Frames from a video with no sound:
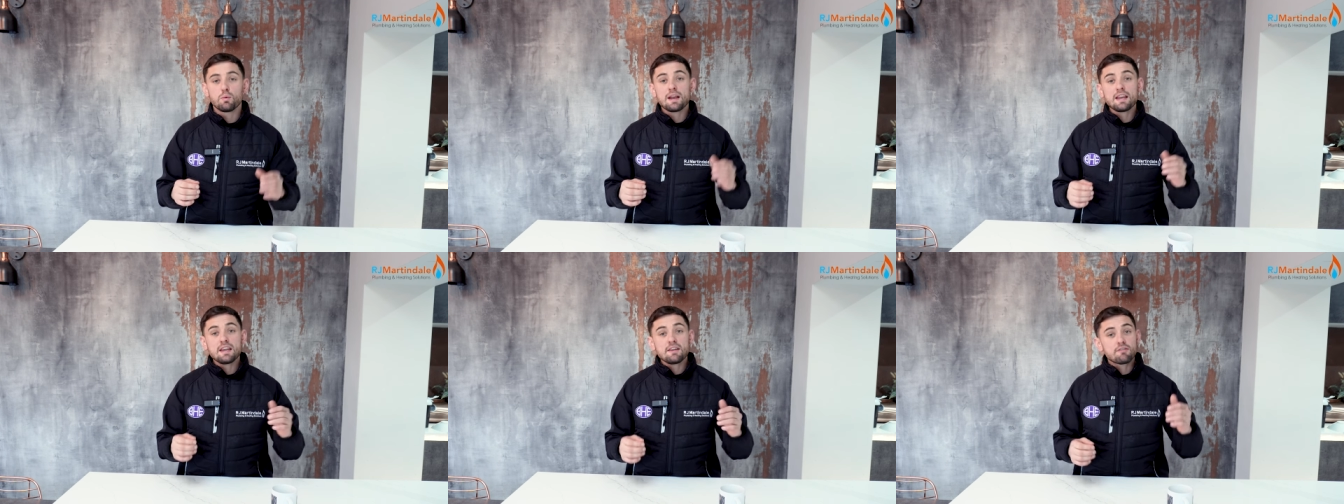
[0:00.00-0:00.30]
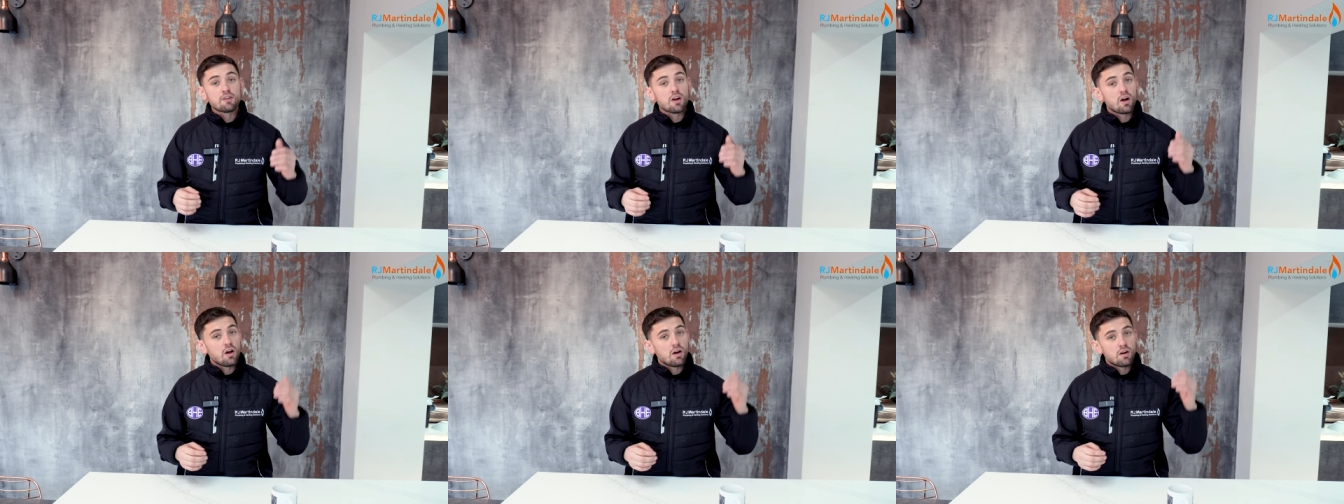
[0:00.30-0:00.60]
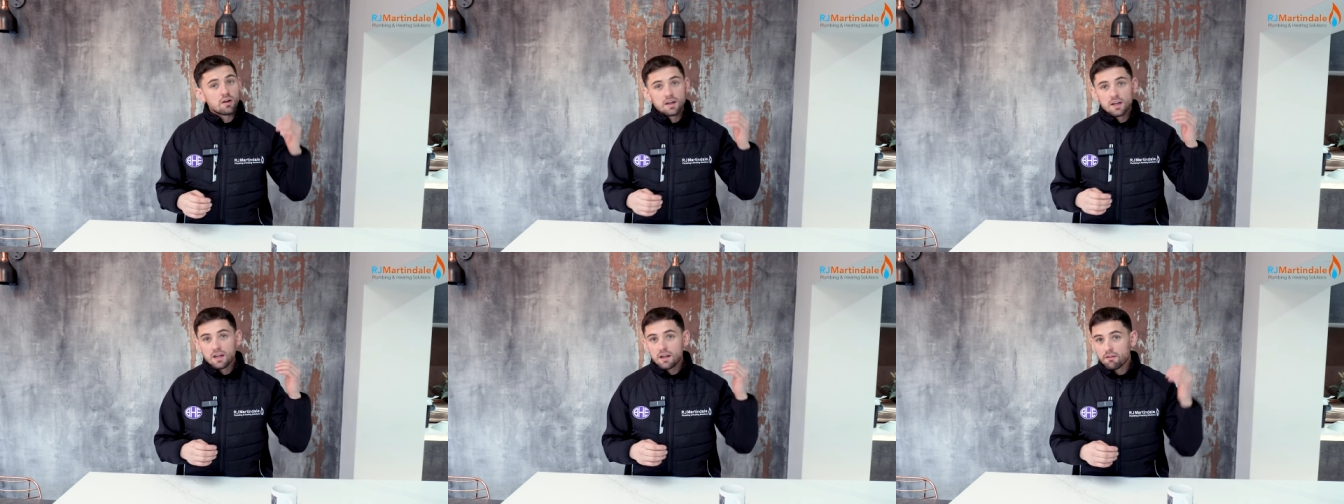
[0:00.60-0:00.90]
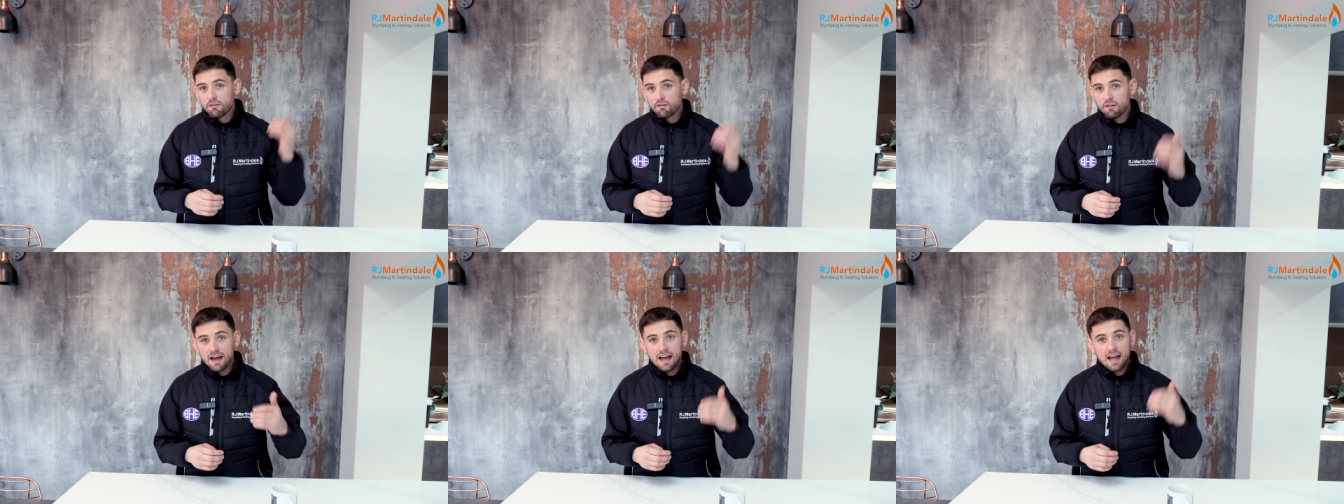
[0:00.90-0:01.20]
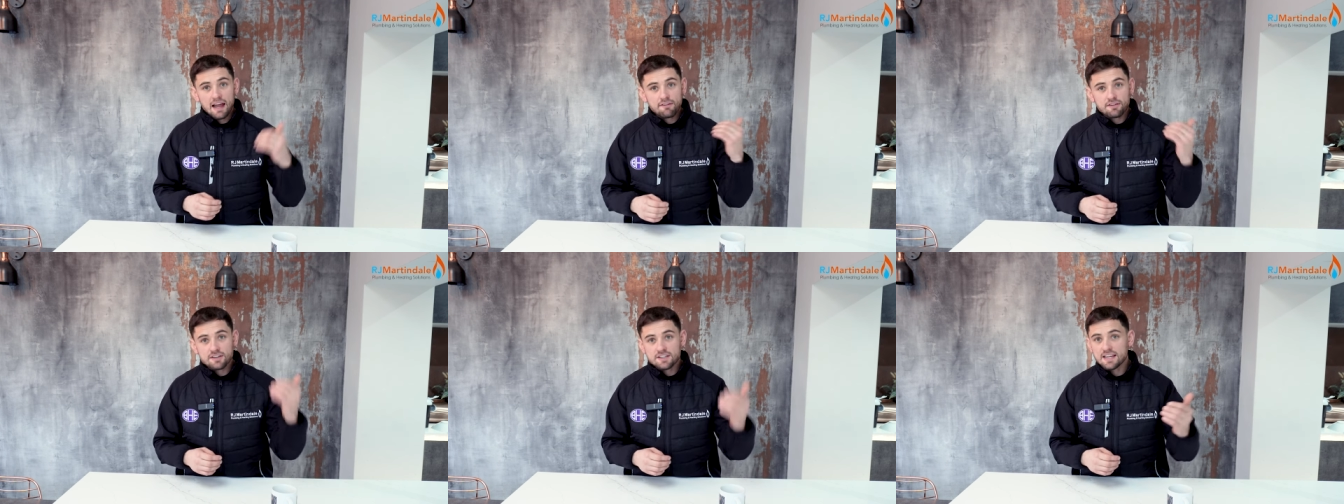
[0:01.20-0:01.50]
When you've got
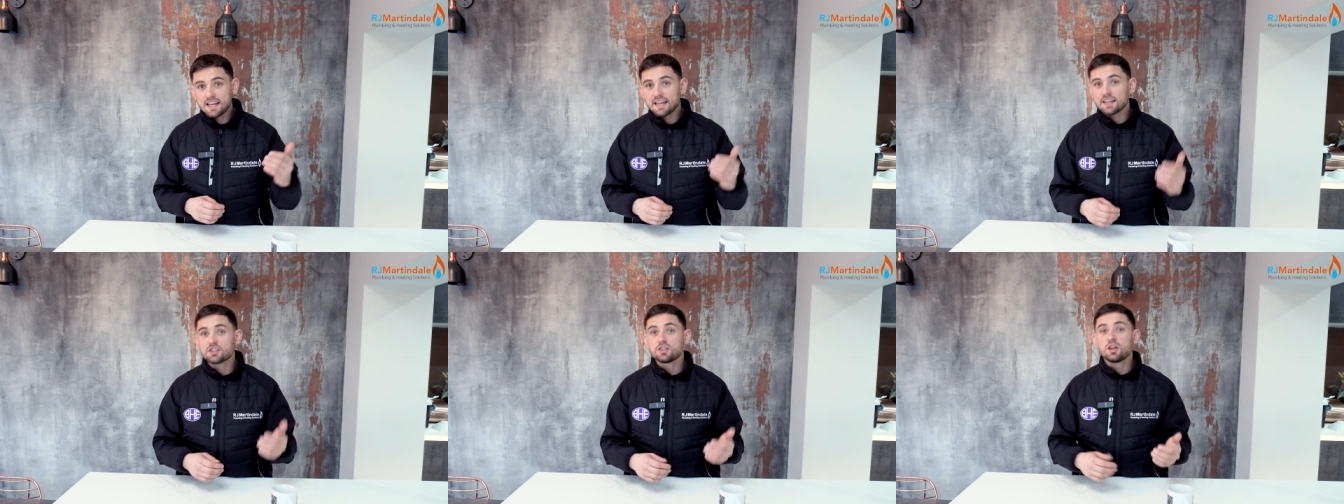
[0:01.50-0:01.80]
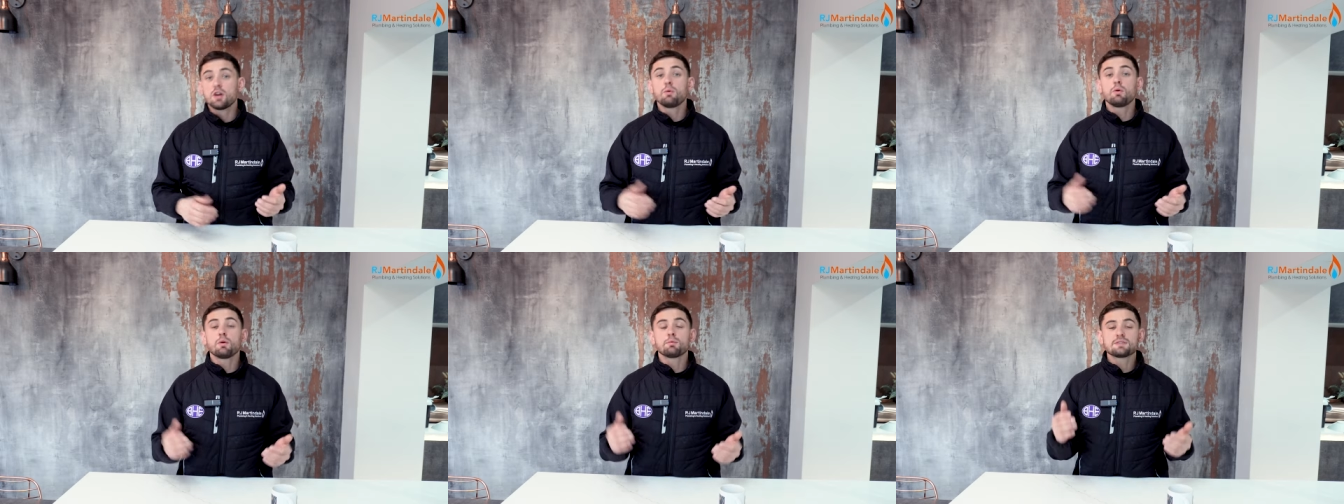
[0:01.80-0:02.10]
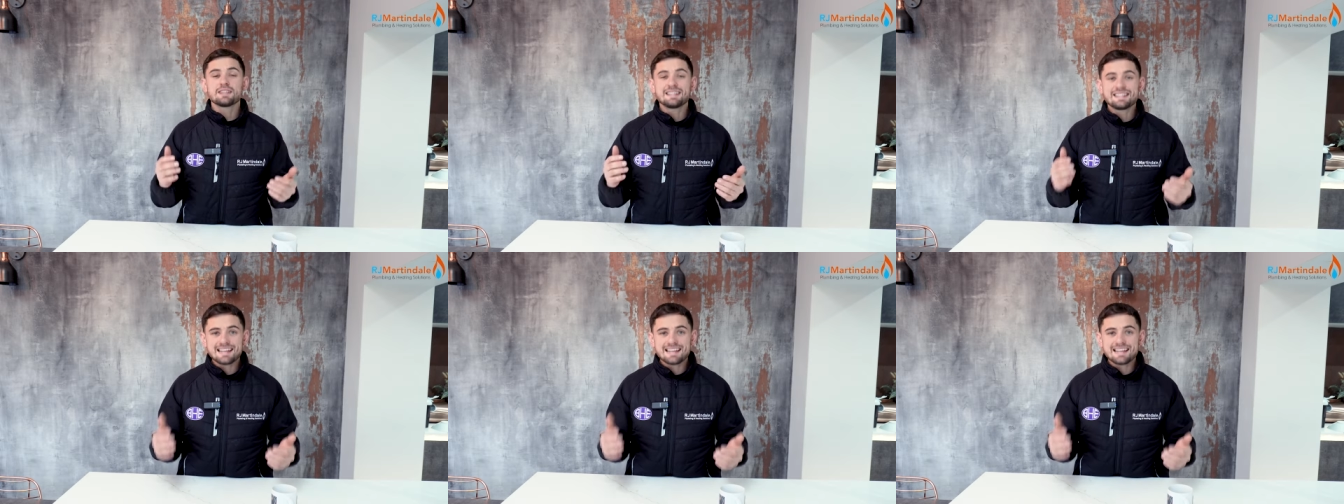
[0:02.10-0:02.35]
five, six, now we're up to